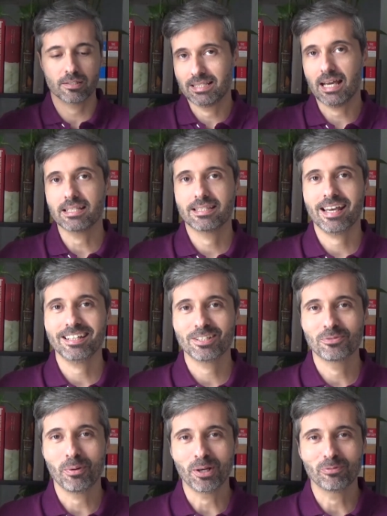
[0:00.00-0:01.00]
as I said,
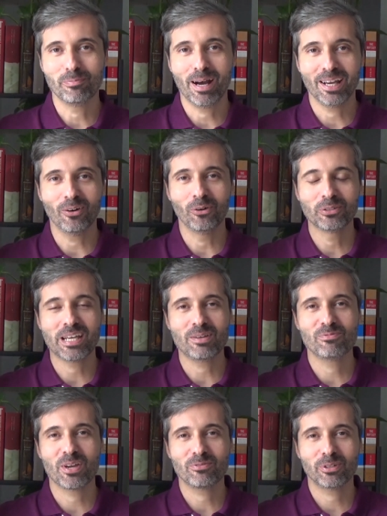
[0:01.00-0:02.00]
it's one of my all-time
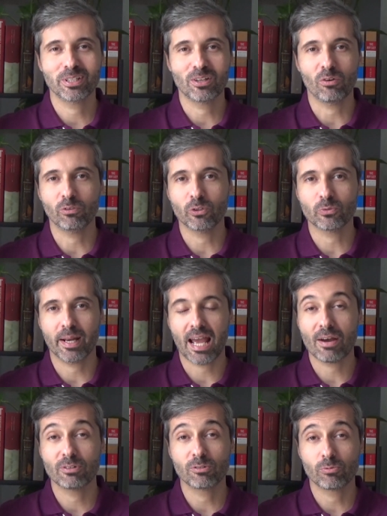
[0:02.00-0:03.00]
favorite novels, but I
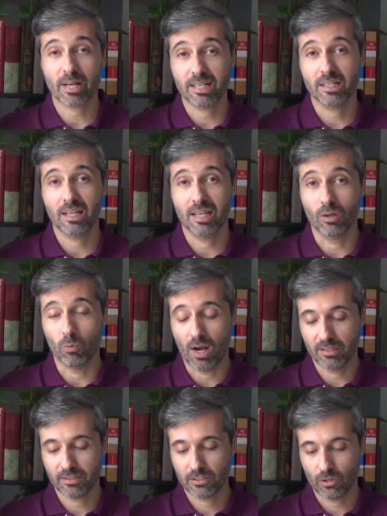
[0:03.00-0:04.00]
haven't read it in a
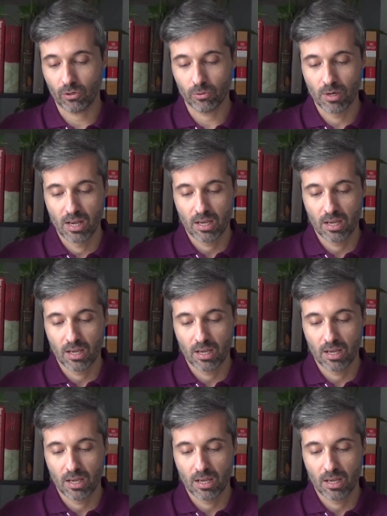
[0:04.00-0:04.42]
while, so